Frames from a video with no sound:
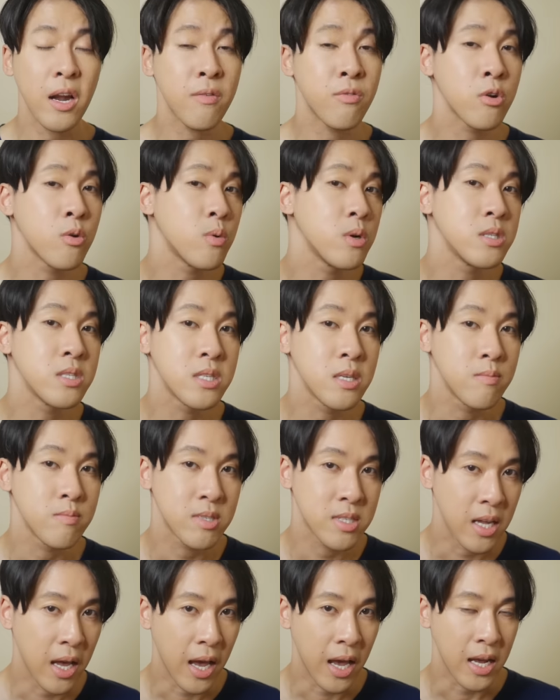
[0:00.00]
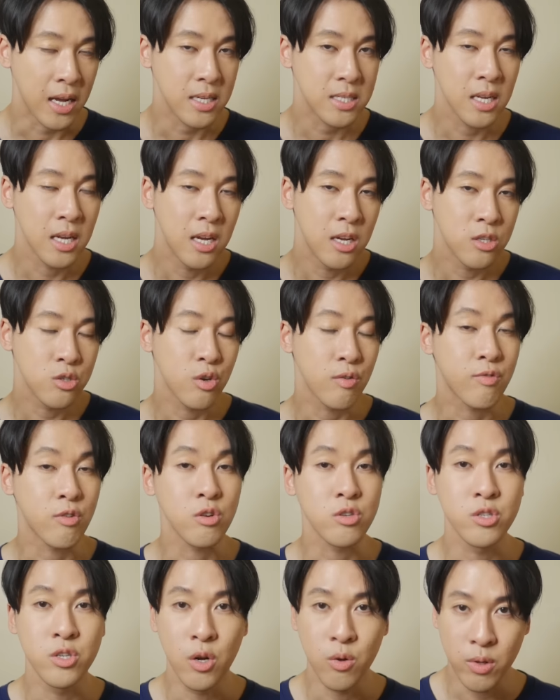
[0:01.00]
everyone seems to hate. So if
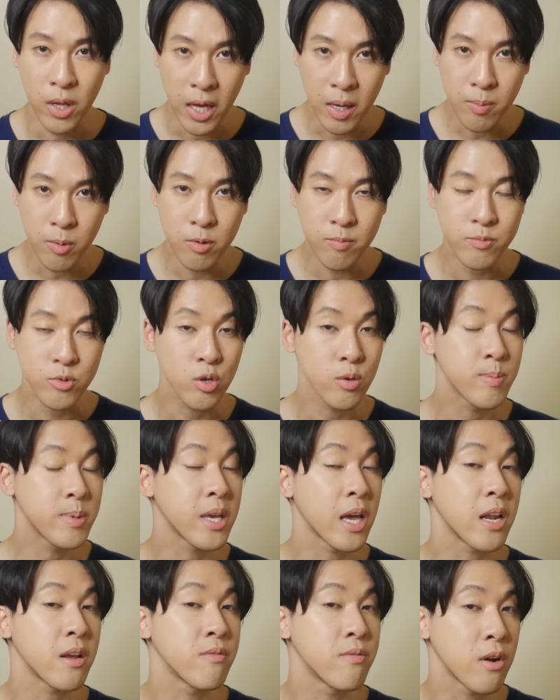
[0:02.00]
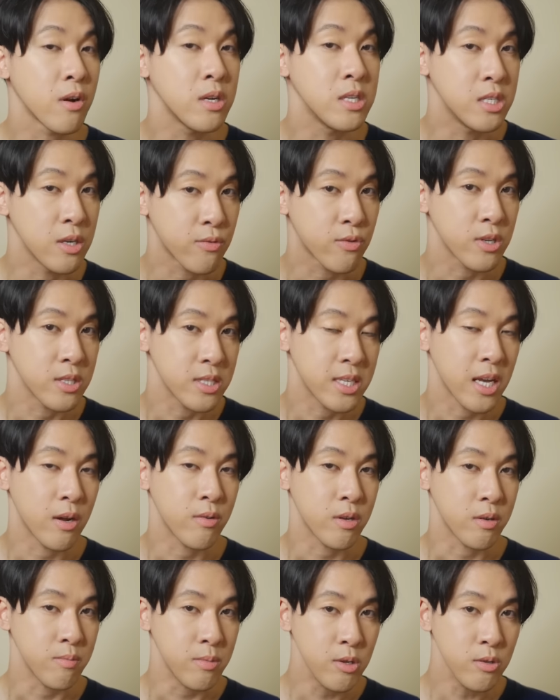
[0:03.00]
there's no label, you'll be getting very different
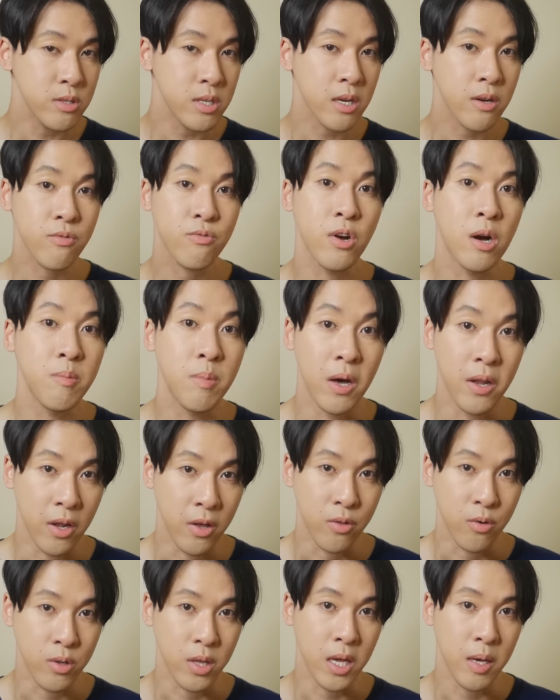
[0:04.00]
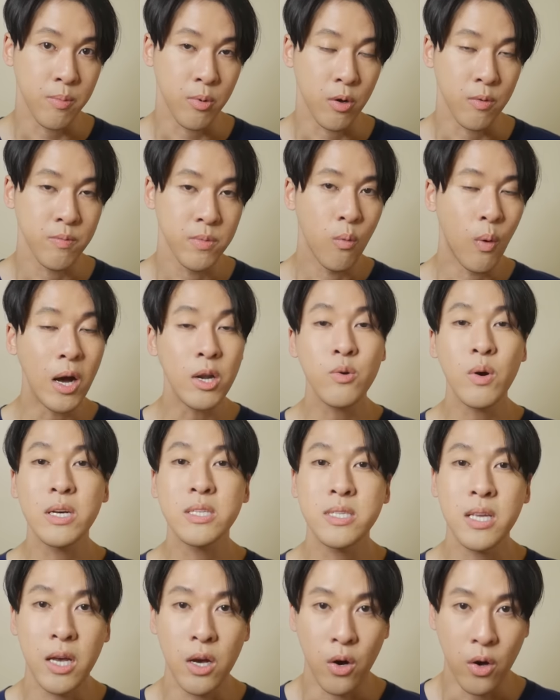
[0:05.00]
sounding music from another label. Why do I
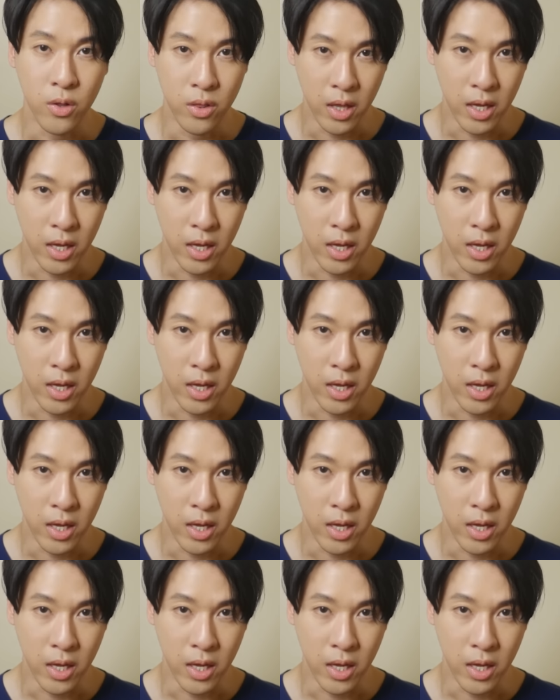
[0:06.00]
say all